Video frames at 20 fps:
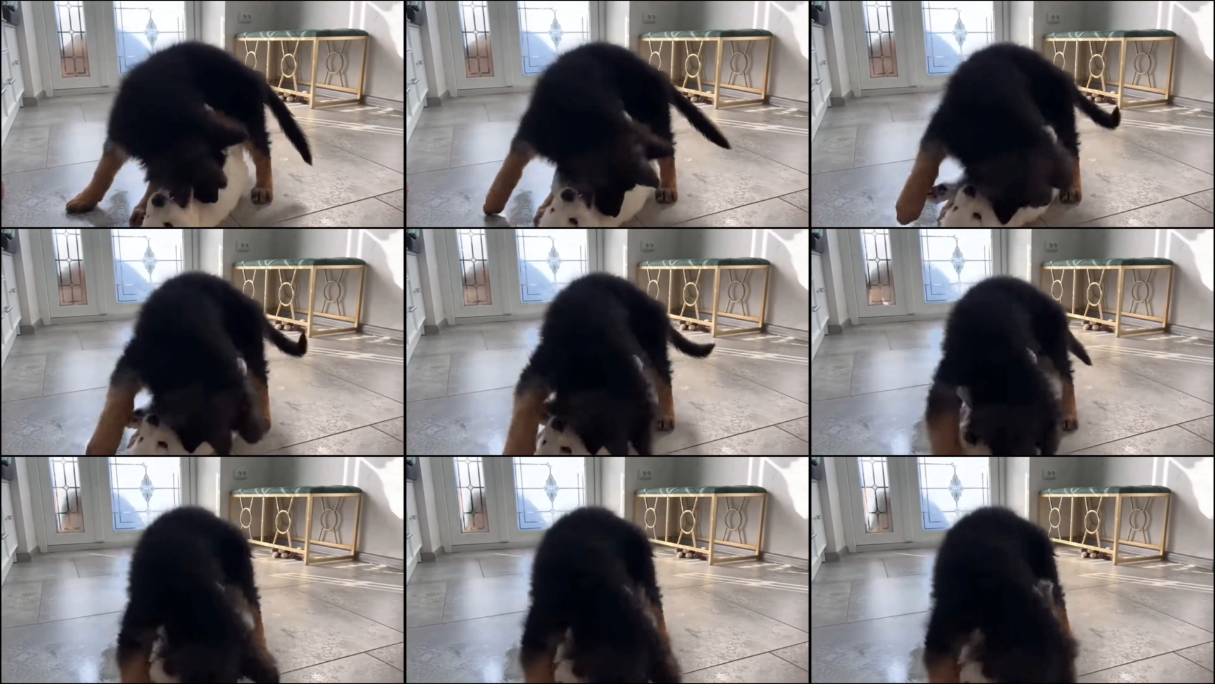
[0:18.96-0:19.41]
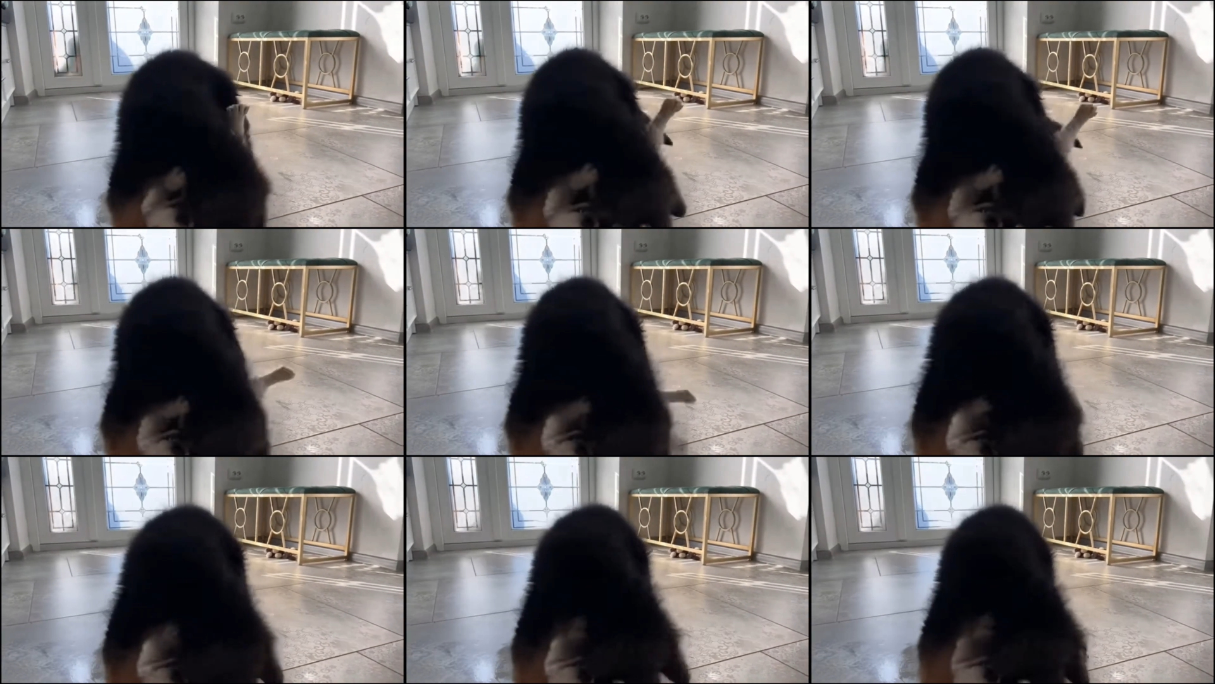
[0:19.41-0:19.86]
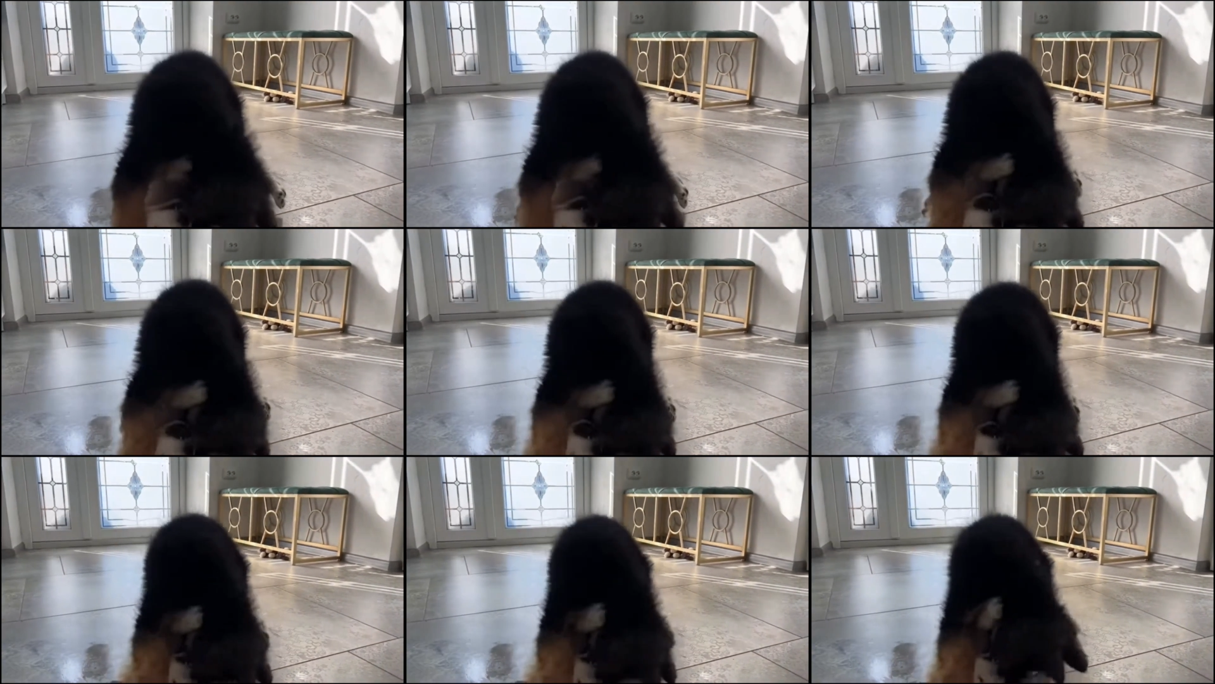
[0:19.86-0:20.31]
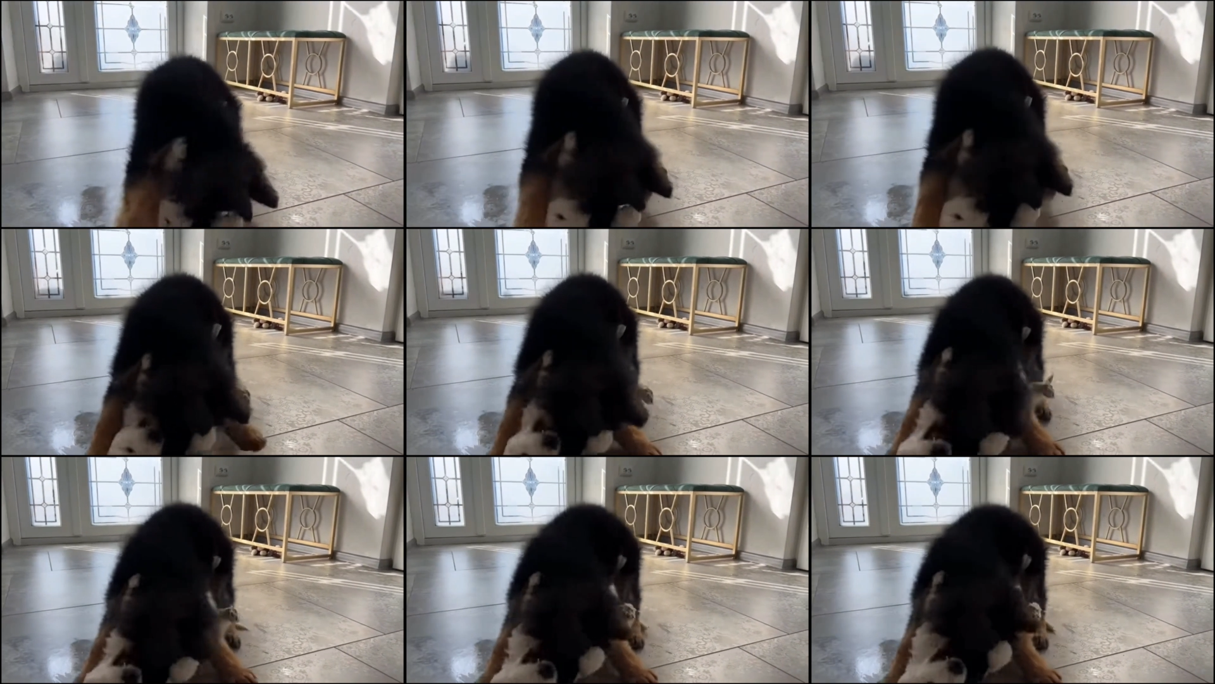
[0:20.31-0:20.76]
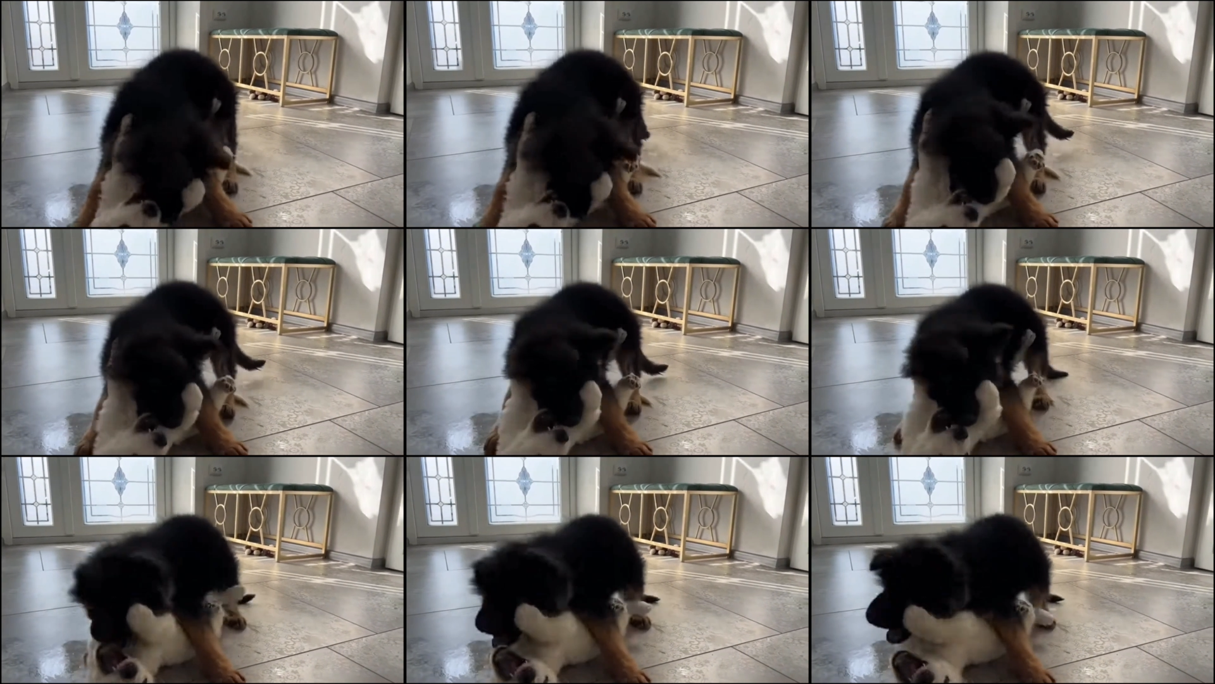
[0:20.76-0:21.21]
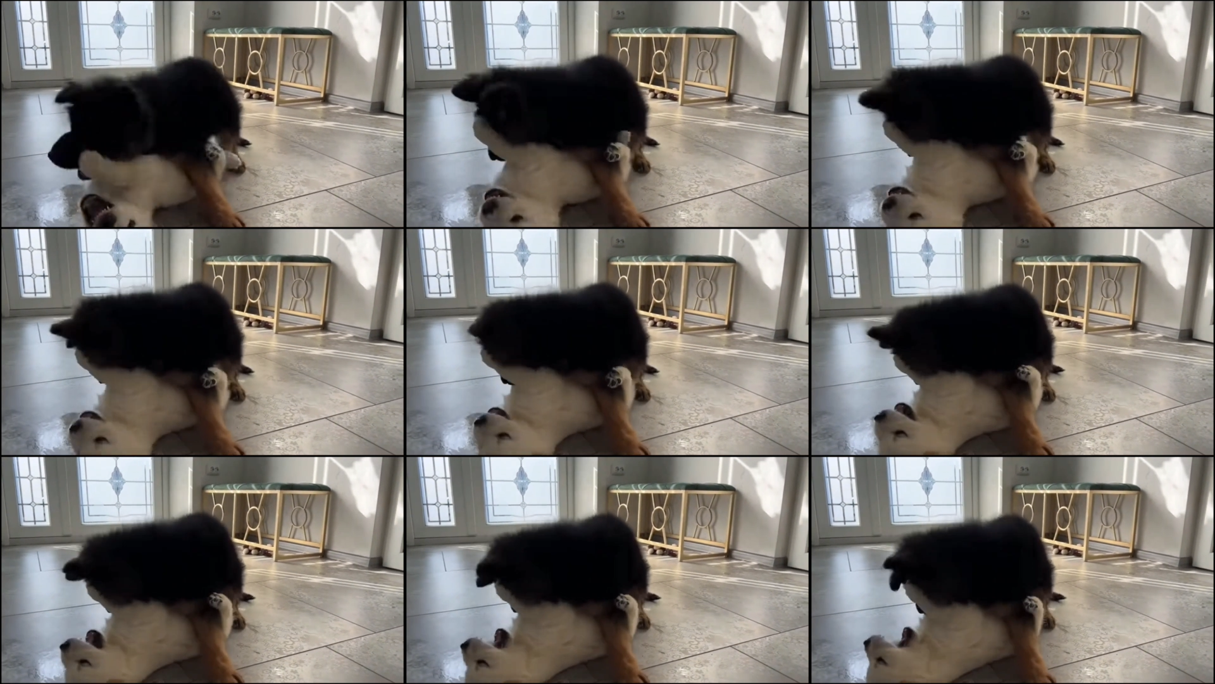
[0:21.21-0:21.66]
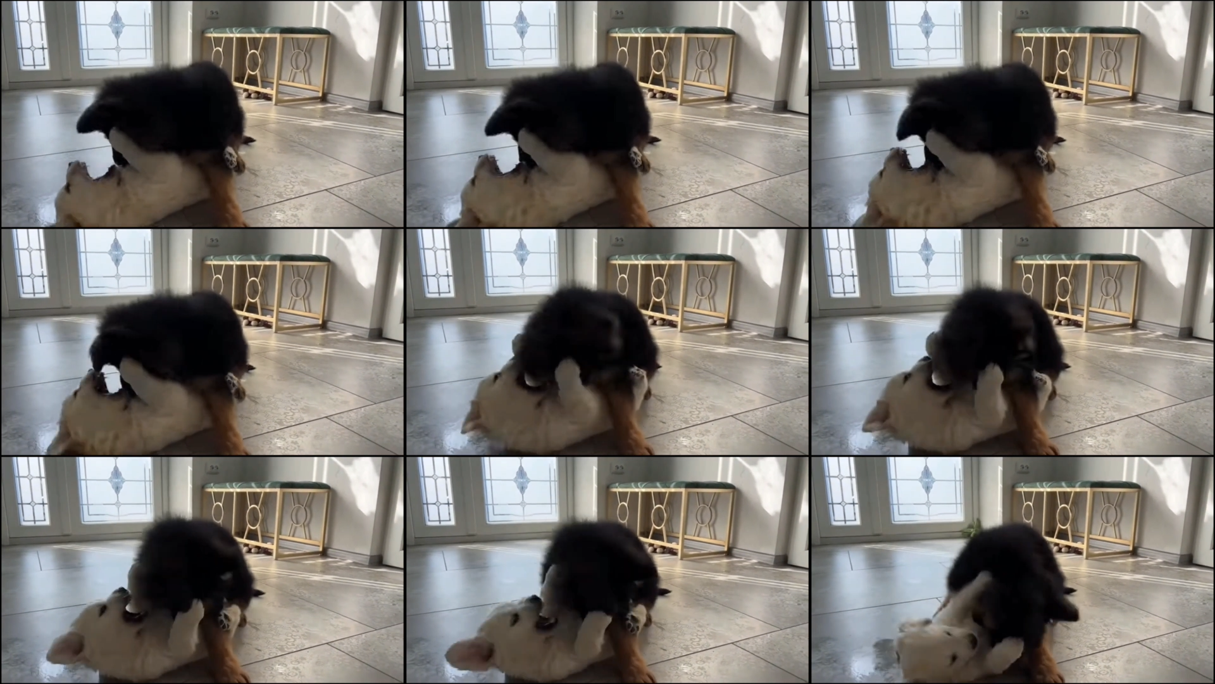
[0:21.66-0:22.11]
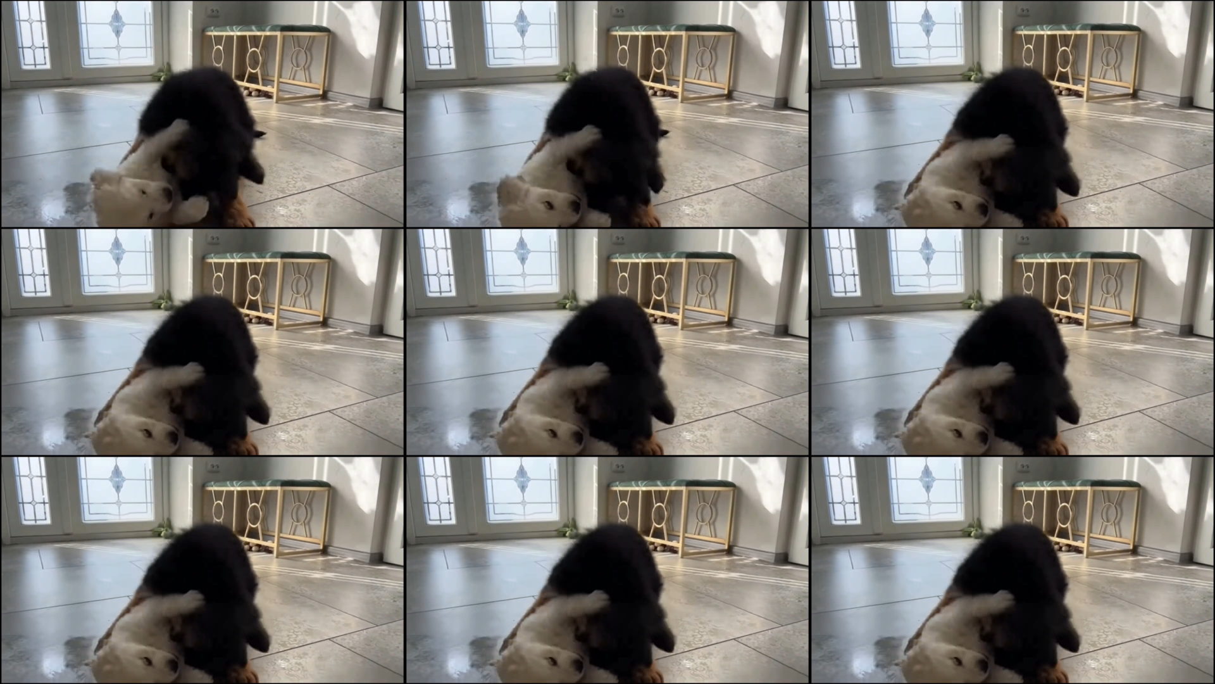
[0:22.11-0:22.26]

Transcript: (no speaker visible)